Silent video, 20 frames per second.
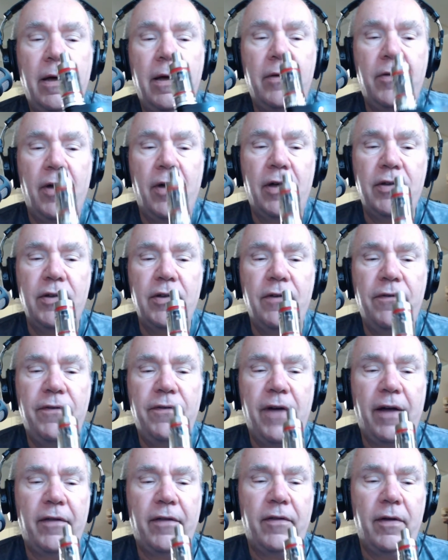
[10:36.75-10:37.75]
It doesn't
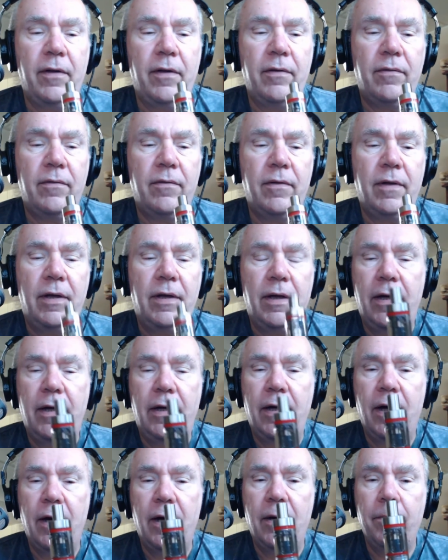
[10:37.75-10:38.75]
affect
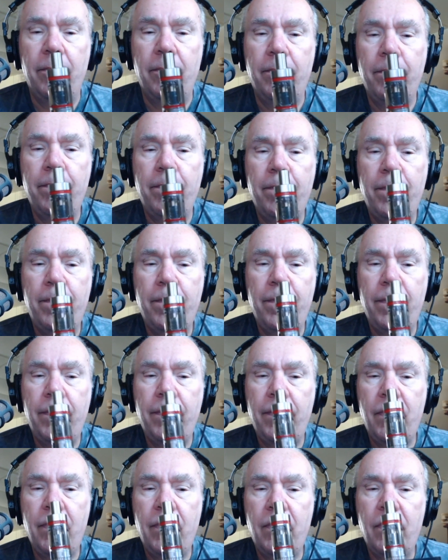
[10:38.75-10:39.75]
the
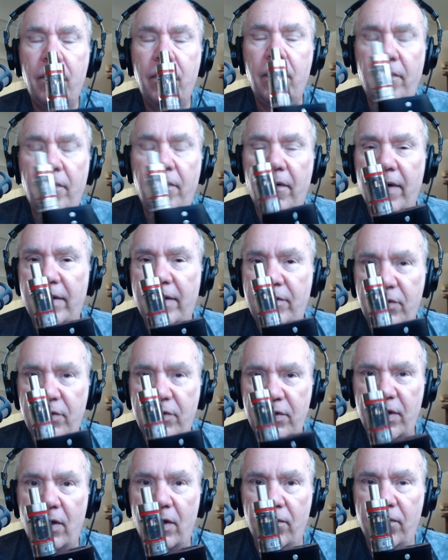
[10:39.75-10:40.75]
device
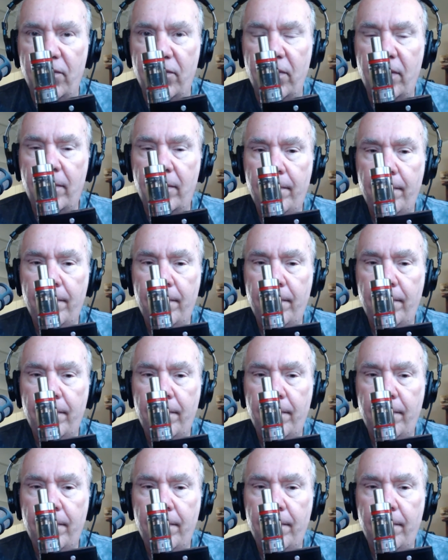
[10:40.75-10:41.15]
itself,